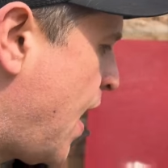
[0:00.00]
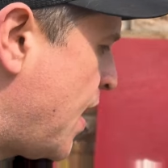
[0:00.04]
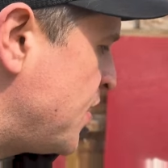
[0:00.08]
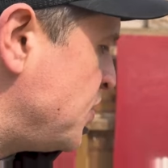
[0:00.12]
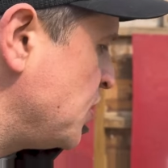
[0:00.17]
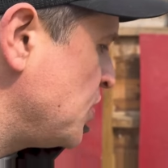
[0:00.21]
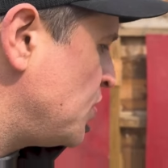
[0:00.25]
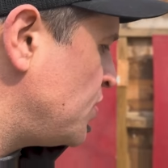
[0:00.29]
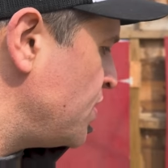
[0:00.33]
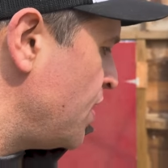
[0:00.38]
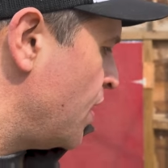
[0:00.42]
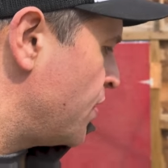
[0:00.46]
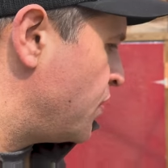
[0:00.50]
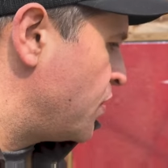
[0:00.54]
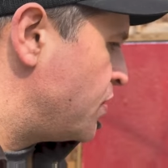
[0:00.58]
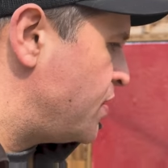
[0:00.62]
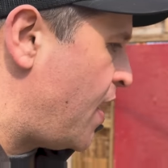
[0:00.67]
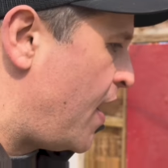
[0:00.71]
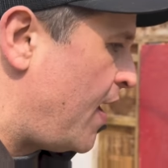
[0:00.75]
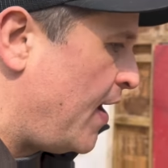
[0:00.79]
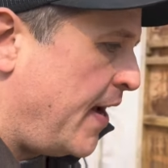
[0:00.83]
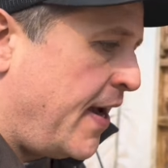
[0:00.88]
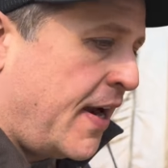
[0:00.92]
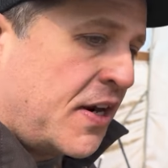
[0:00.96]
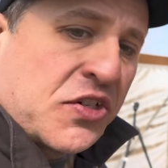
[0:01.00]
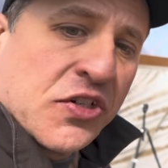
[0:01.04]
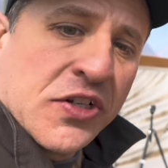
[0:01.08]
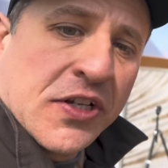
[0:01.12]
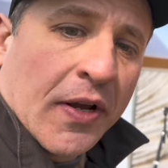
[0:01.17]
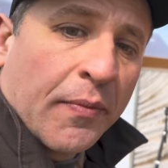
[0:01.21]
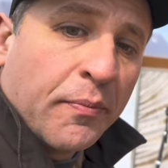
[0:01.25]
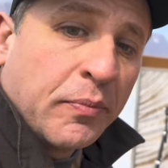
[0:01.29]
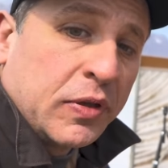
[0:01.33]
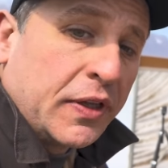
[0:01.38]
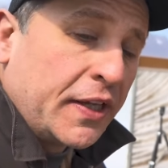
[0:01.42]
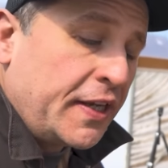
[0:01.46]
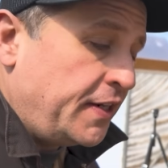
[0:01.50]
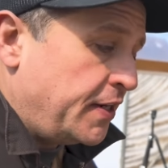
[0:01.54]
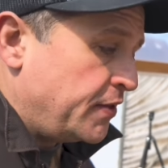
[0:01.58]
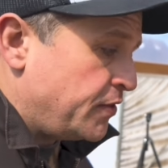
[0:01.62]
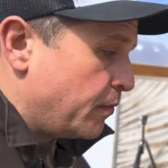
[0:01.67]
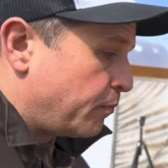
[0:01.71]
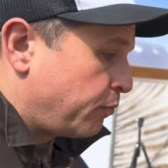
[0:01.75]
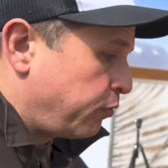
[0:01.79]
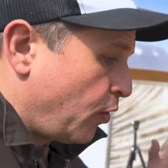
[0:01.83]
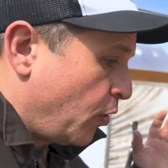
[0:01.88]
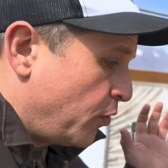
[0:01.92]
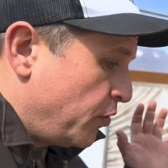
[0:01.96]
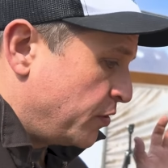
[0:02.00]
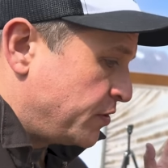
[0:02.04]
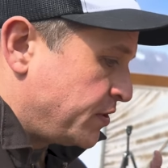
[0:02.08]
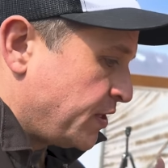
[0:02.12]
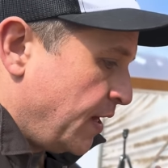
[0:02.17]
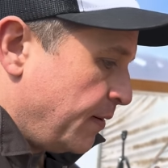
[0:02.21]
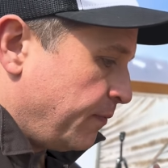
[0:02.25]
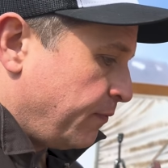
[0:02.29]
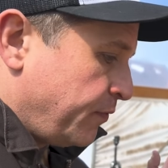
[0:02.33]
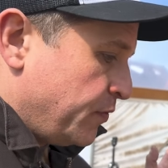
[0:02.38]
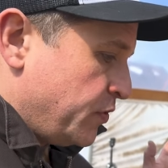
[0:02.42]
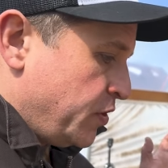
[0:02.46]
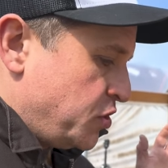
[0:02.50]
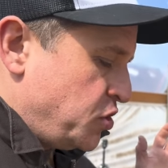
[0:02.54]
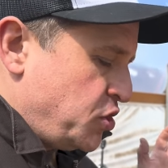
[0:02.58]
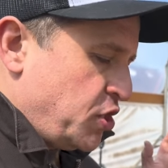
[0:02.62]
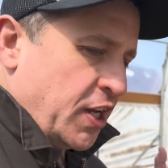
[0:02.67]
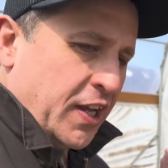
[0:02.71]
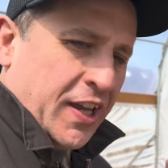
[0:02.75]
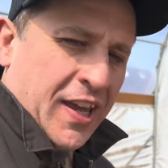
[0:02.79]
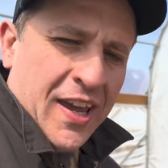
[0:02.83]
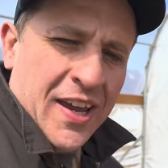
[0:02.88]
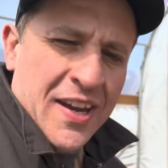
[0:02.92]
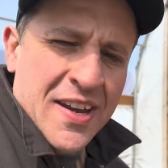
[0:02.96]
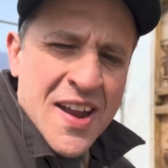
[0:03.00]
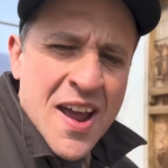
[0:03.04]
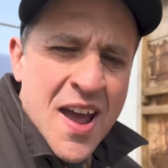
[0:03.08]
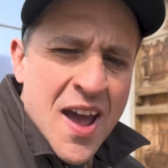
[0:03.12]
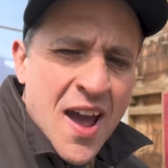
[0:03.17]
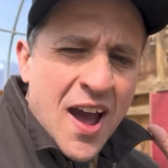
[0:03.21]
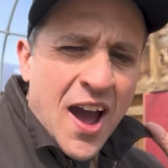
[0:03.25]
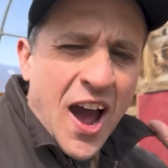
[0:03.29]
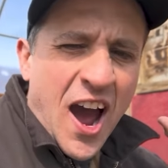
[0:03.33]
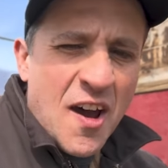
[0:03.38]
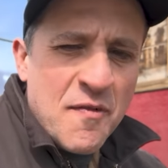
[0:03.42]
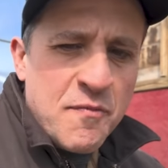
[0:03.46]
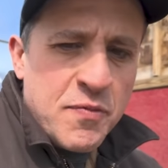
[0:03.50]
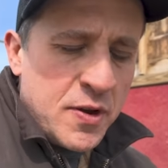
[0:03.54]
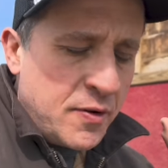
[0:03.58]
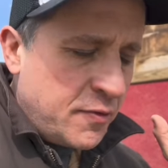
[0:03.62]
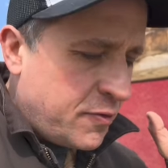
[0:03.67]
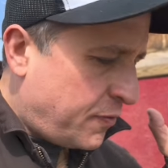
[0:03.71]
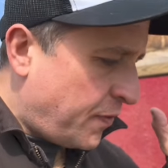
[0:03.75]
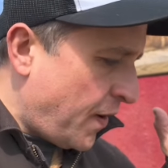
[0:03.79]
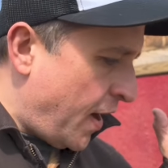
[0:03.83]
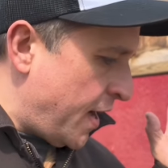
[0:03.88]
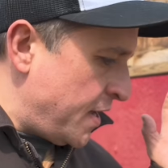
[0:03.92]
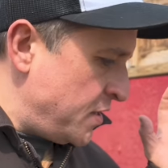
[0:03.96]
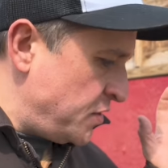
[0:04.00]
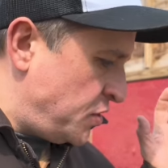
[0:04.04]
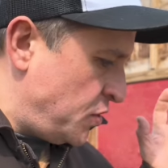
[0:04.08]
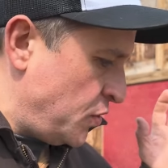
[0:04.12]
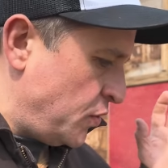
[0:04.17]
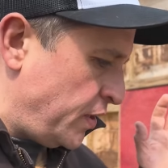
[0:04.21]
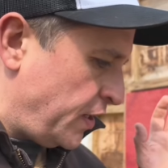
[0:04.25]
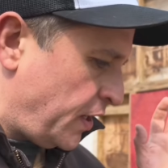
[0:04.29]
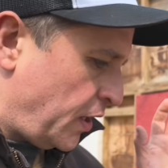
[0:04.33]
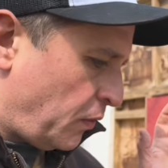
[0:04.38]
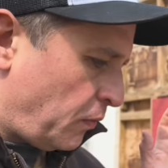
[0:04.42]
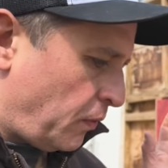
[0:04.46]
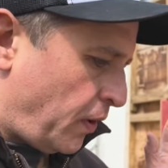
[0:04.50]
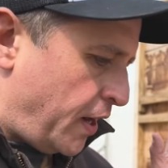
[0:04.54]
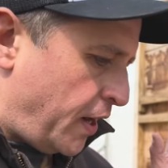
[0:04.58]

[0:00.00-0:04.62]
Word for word: yeah, just the other day I actually completed the prototype for the chicken. I've been fine tuning it